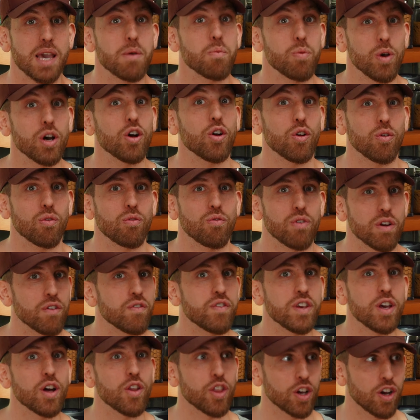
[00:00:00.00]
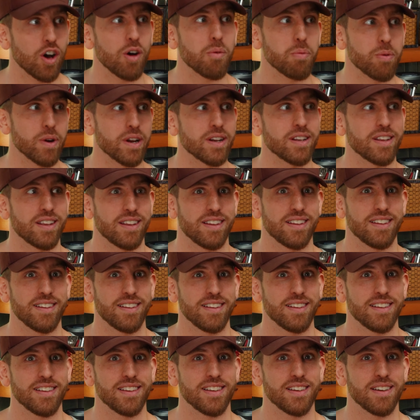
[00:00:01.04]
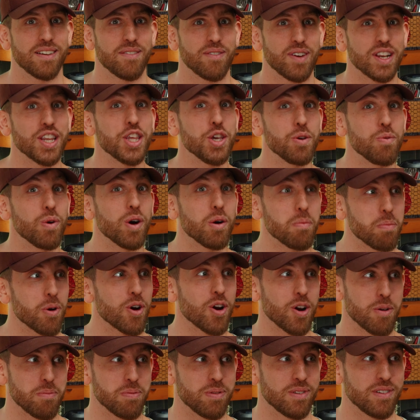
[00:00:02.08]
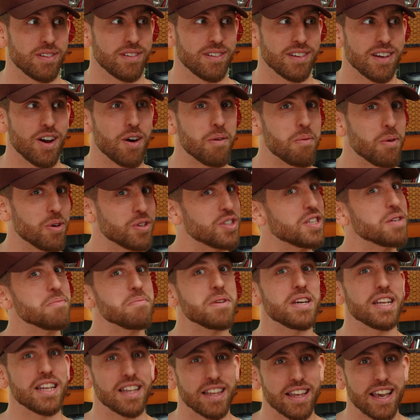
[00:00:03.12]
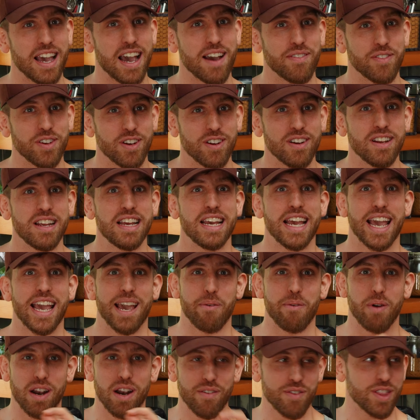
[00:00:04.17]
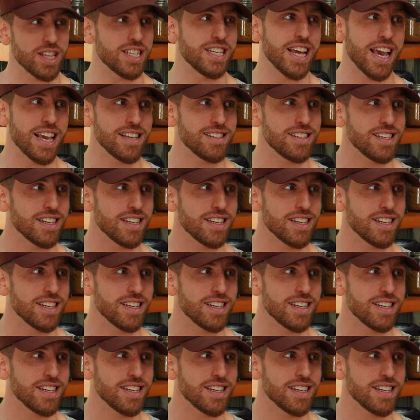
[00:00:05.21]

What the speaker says: it will reveal the culprit. But you will burp almost immediately after, and whatever the taste